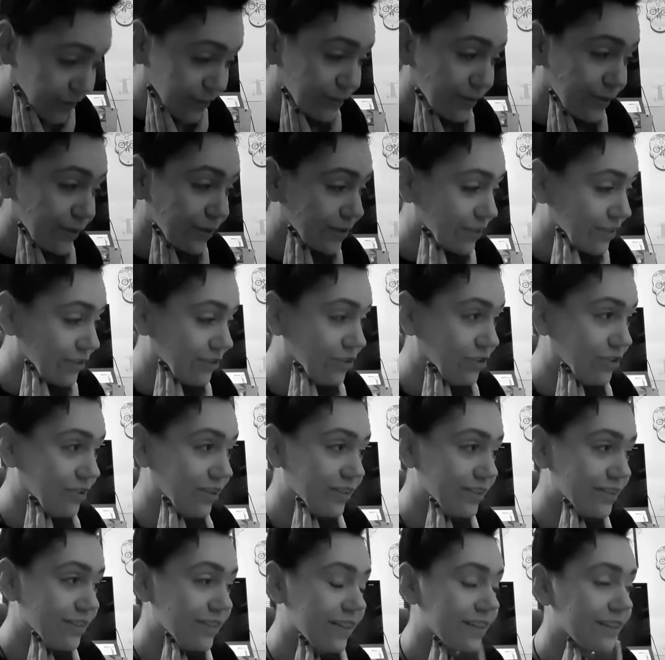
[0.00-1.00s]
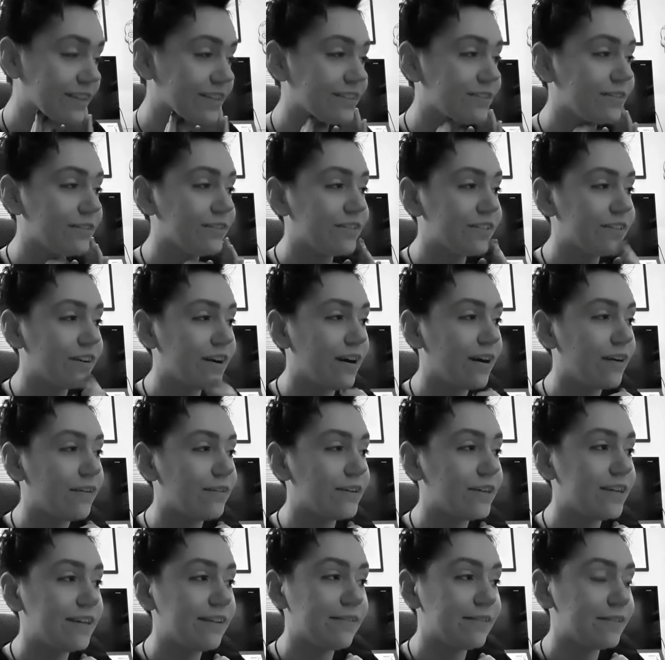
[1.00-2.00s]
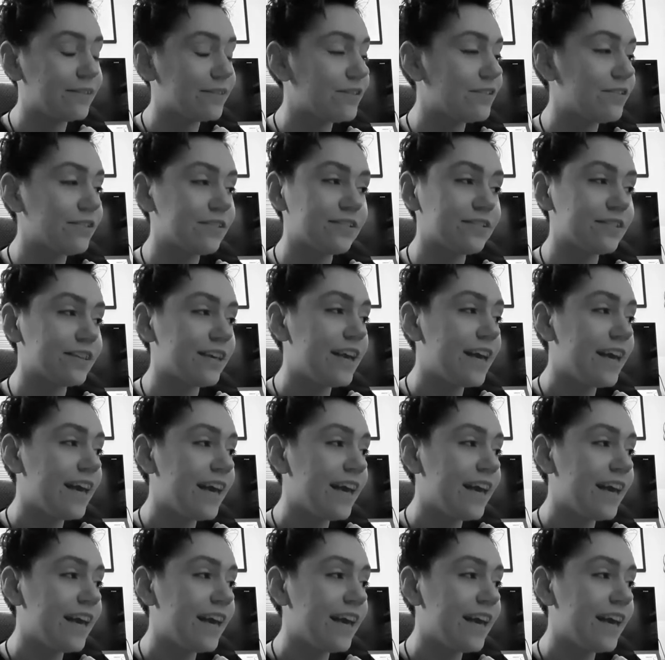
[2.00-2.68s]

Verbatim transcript: who looks just like a Sontaran. He was just,